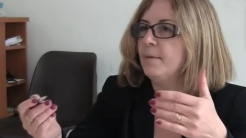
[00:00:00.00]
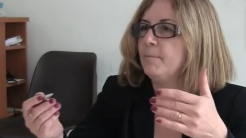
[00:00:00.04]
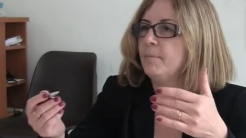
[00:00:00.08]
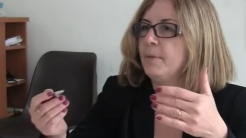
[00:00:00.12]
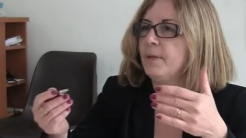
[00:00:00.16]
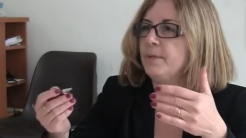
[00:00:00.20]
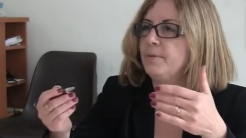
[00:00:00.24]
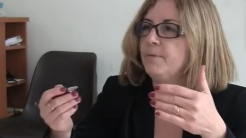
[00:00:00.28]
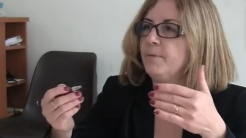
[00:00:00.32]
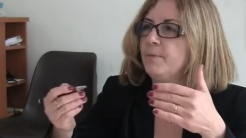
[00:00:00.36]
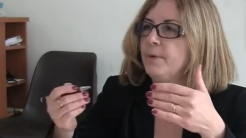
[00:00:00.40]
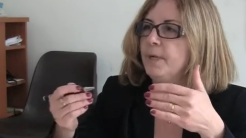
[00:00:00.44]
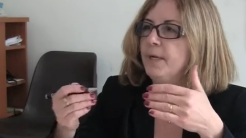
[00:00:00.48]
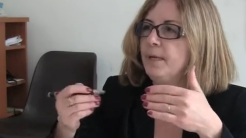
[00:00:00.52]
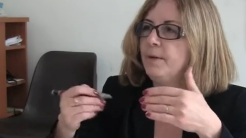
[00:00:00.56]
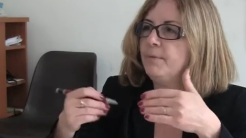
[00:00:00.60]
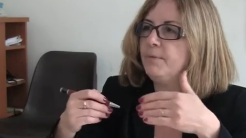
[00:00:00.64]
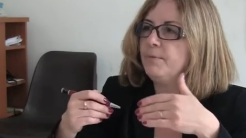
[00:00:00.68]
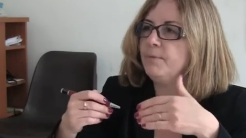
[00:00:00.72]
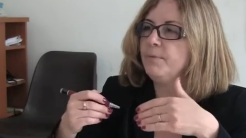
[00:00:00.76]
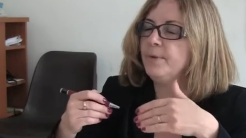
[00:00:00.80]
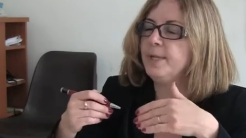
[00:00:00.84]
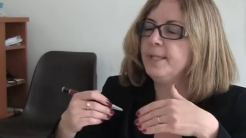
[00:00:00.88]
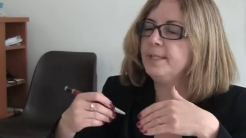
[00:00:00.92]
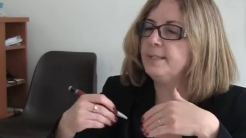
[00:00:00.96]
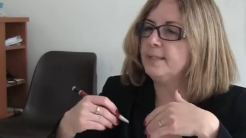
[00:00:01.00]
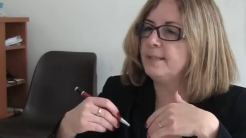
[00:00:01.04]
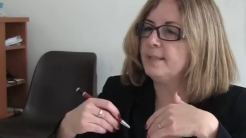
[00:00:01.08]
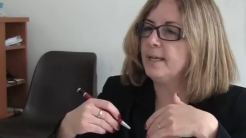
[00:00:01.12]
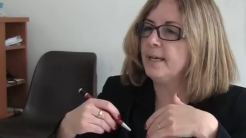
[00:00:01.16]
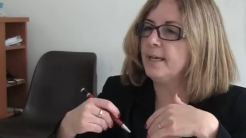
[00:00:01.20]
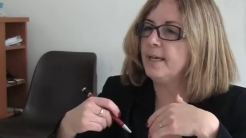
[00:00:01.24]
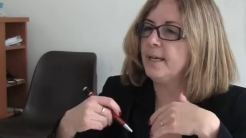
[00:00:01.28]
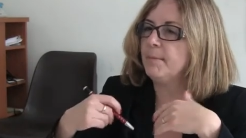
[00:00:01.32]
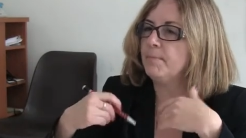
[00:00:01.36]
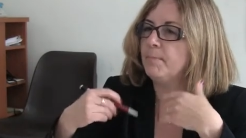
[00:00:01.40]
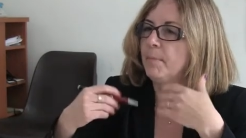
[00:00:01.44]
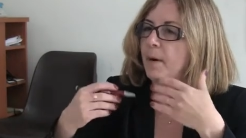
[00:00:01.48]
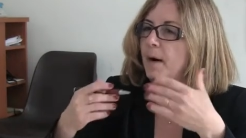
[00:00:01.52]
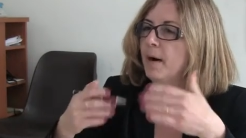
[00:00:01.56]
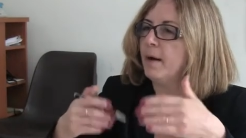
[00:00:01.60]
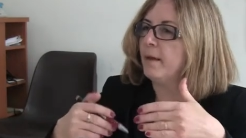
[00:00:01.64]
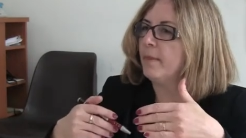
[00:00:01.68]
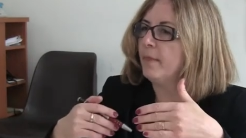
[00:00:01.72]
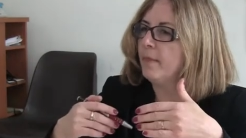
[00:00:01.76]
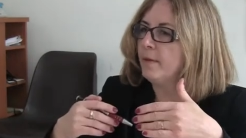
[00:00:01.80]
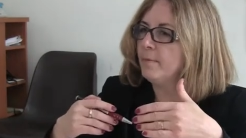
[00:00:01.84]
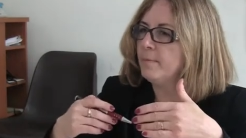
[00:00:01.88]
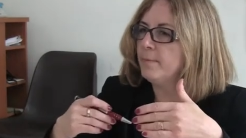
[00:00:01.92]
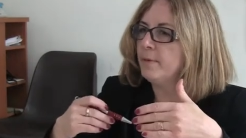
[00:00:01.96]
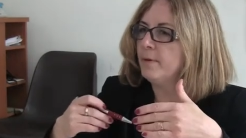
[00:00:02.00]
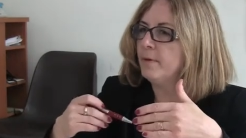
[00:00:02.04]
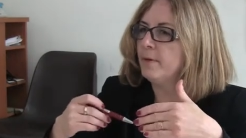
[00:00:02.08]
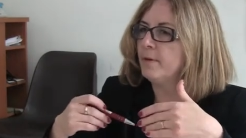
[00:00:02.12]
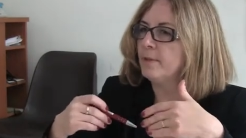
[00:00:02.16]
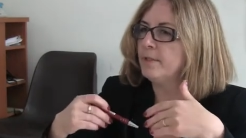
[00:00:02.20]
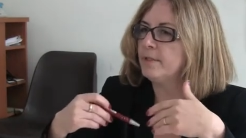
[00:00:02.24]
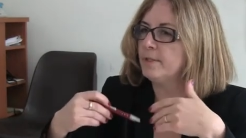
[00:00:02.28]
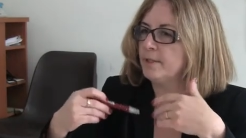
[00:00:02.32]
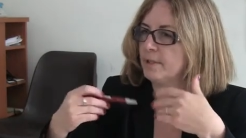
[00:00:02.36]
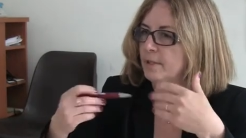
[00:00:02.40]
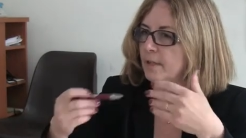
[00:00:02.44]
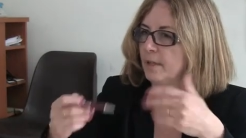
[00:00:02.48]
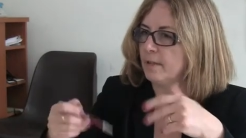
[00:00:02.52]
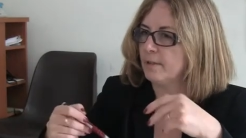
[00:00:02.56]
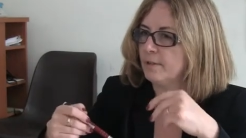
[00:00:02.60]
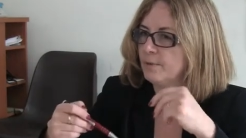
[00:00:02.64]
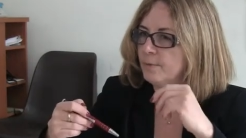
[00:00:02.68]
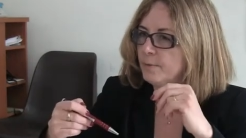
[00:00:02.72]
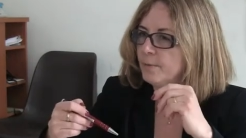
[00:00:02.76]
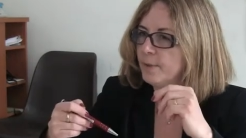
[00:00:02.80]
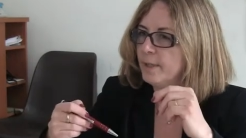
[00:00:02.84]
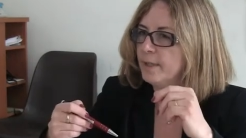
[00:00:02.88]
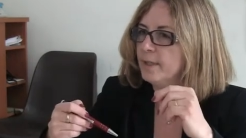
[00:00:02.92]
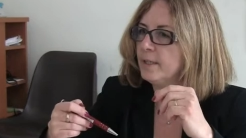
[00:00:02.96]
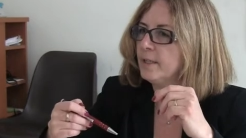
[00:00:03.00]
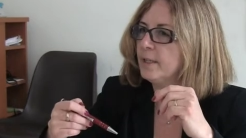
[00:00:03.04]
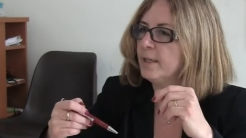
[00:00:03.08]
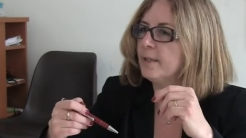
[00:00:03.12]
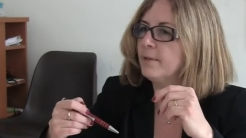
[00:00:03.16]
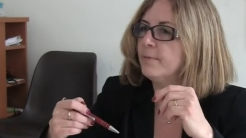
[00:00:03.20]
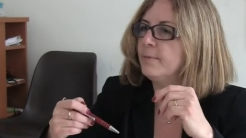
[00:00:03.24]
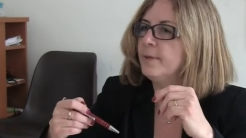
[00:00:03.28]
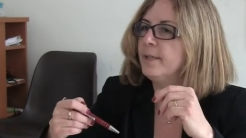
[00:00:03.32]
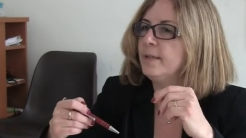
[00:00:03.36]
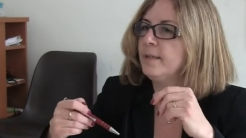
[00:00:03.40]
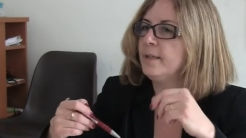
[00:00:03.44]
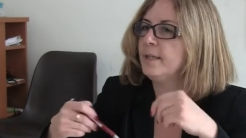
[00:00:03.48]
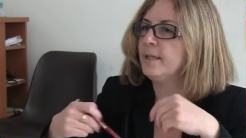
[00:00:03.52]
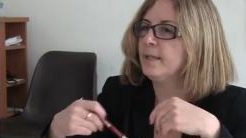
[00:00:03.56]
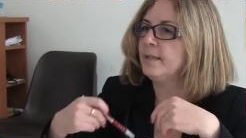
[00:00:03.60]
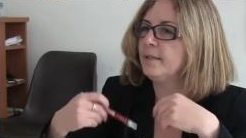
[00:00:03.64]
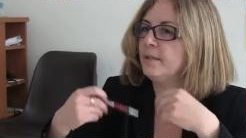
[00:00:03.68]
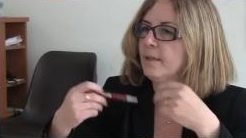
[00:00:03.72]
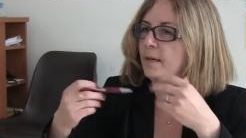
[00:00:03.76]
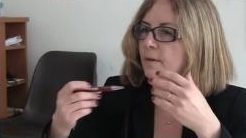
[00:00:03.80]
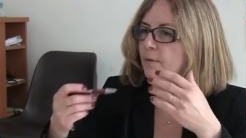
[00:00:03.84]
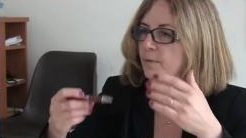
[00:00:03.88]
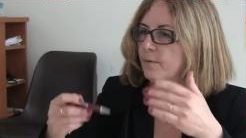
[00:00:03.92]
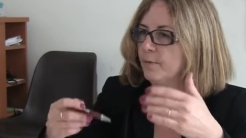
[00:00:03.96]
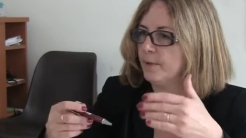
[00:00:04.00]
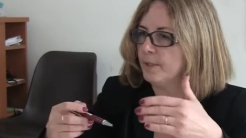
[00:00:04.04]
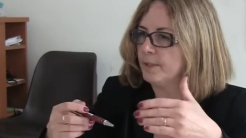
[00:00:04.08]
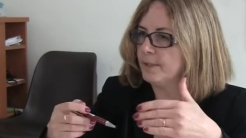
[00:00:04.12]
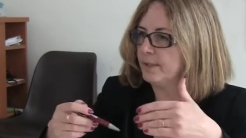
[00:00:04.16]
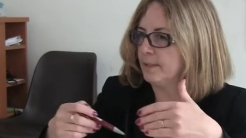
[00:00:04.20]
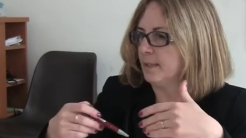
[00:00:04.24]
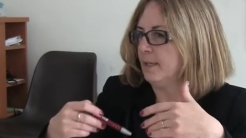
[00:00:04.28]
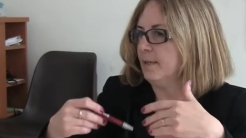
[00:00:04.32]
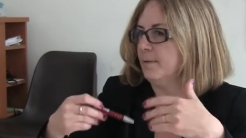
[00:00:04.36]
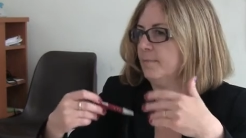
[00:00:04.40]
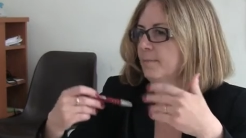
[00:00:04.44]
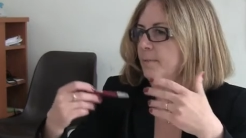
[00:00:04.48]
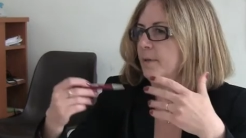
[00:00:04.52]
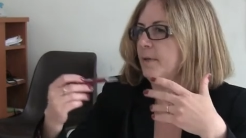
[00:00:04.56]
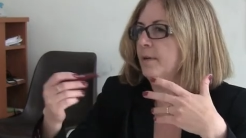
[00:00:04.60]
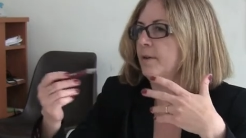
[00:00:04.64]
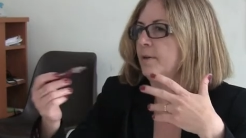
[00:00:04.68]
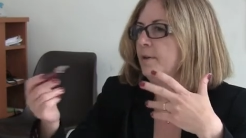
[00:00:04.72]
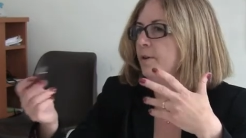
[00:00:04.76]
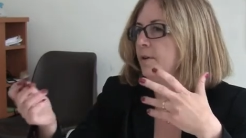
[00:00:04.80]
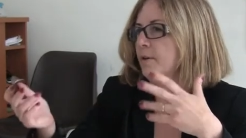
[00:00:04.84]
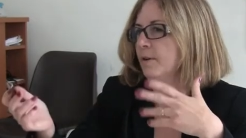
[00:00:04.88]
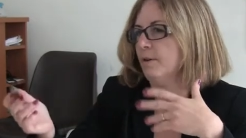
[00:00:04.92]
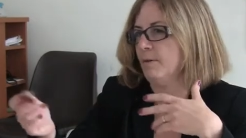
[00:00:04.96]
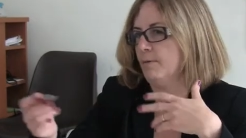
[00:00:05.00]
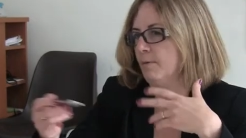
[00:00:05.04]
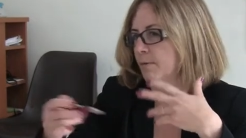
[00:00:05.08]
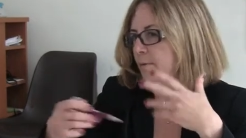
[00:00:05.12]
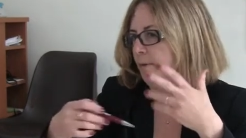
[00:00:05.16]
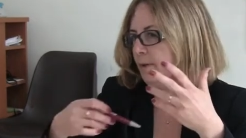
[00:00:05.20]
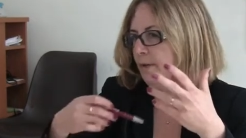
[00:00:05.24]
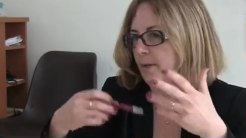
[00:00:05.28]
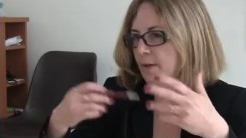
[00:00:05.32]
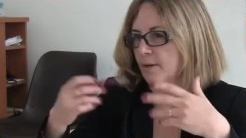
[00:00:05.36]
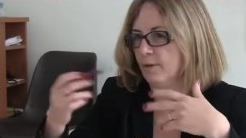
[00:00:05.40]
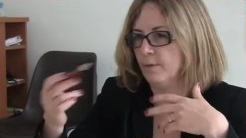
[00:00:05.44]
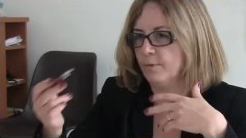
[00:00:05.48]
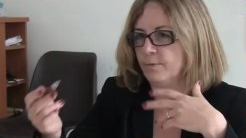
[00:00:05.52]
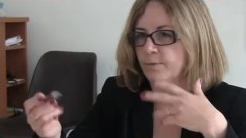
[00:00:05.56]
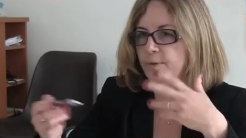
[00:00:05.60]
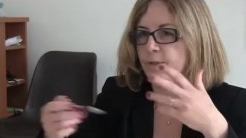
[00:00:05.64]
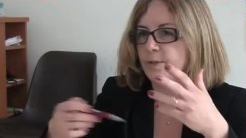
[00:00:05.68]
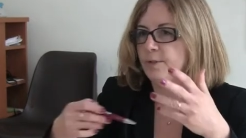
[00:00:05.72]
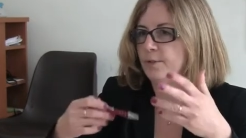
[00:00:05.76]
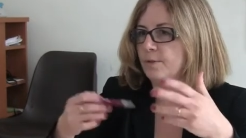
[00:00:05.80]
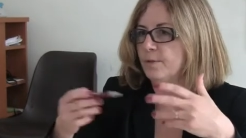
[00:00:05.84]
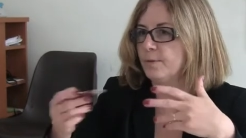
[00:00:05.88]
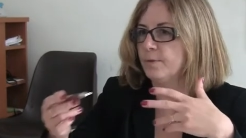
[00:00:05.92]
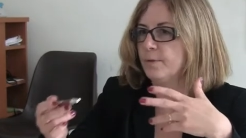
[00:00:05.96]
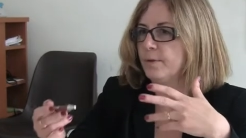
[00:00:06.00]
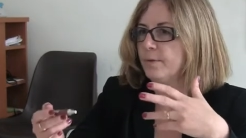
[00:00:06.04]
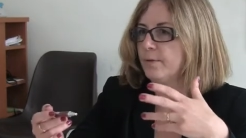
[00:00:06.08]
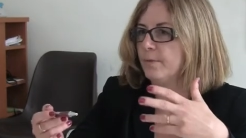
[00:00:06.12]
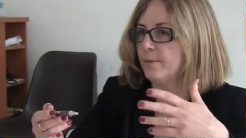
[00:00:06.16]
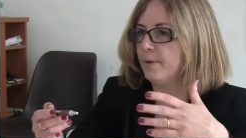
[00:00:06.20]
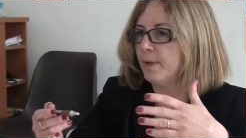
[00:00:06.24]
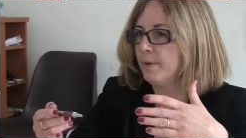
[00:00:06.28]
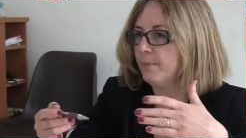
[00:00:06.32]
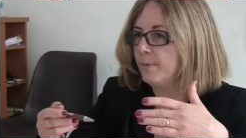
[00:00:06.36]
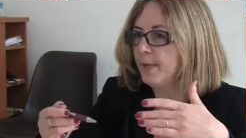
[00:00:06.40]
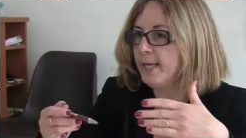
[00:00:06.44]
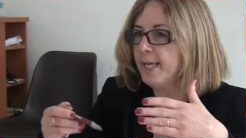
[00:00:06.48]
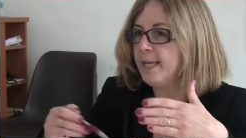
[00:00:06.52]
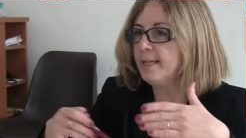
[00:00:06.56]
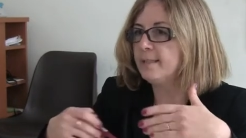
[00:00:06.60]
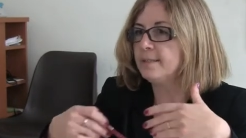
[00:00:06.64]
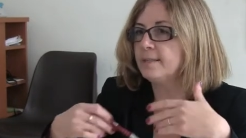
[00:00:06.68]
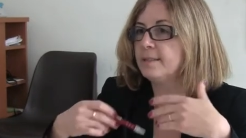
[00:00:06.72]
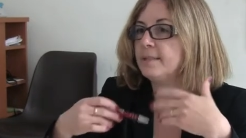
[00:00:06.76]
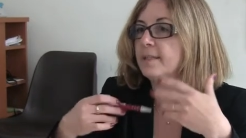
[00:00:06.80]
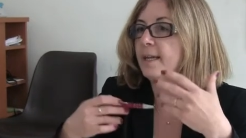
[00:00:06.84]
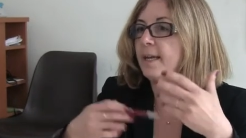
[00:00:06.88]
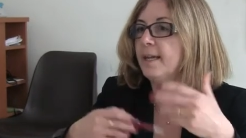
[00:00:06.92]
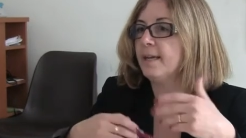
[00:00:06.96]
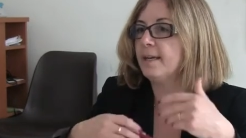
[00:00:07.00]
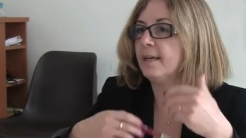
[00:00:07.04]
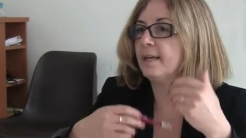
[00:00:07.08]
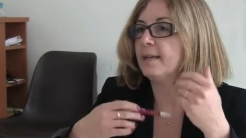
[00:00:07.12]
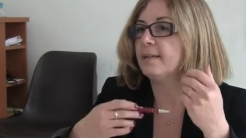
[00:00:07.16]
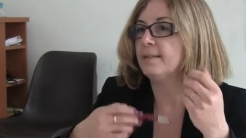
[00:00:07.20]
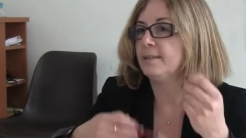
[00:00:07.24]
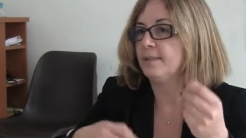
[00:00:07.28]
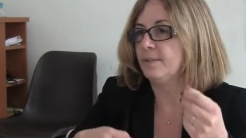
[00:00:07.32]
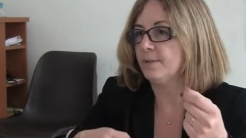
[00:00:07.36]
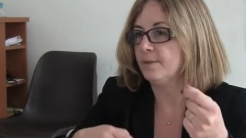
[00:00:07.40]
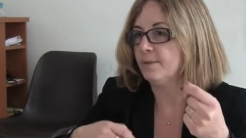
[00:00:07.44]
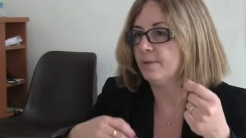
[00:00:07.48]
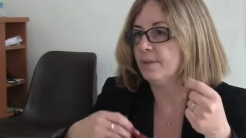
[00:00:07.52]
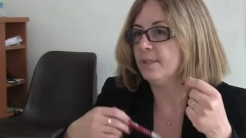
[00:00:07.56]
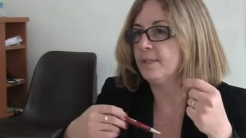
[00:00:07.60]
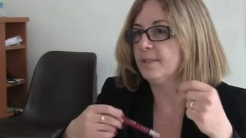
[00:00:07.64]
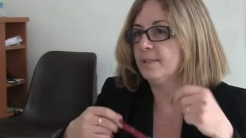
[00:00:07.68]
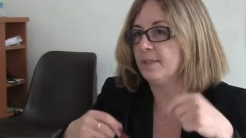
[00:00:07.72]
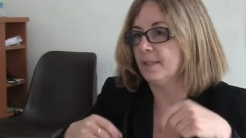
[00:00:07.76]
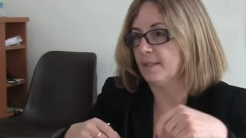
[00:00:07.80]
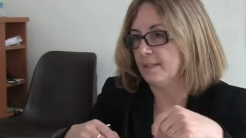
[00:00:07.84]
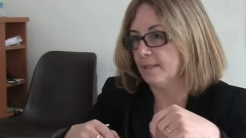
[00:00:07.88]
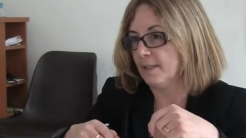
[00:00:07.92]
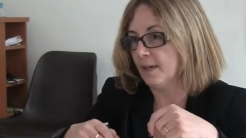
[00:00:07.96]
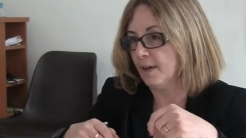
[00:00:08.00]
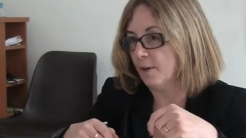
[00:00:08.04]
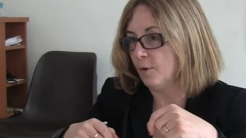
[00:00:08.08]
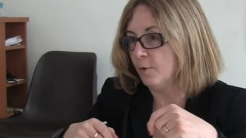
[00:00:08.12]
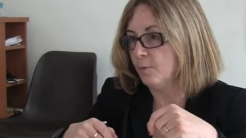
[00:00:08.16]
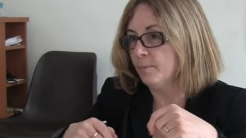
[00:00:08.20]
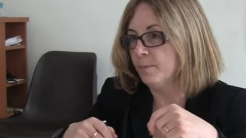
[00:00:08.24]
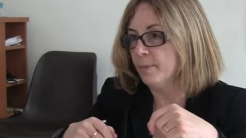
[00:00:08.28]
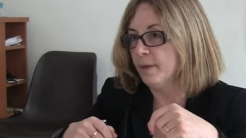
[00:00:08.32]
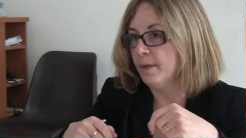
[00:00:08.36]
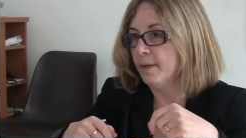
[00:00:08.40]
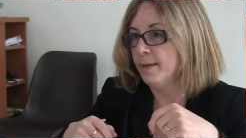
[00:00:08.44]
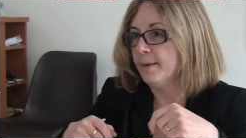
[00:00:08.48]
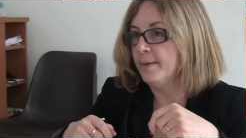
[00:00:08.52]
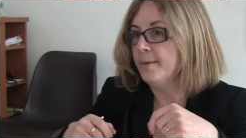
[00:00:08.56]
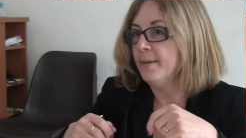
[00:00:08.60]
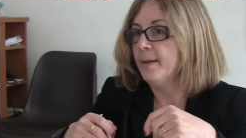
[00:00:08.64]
But if we say buy the book, start working with it over summer or over 2 or 3 weeks, they can do this at home.